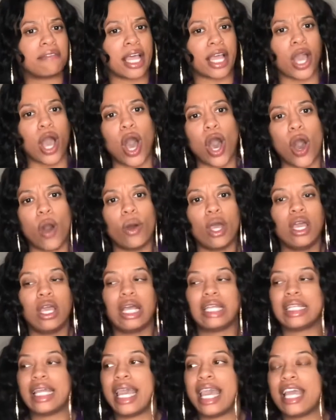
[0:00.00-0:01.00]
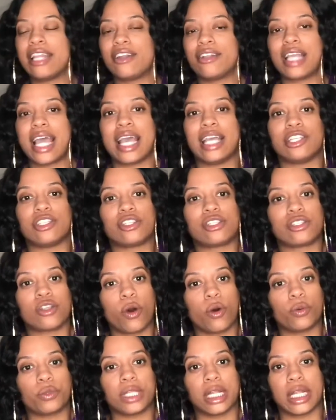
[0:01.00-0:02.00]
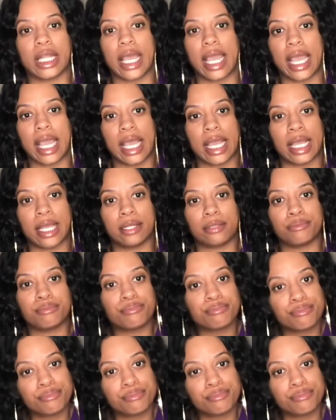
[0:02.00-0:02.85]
Like, oh, the internet is so delayed.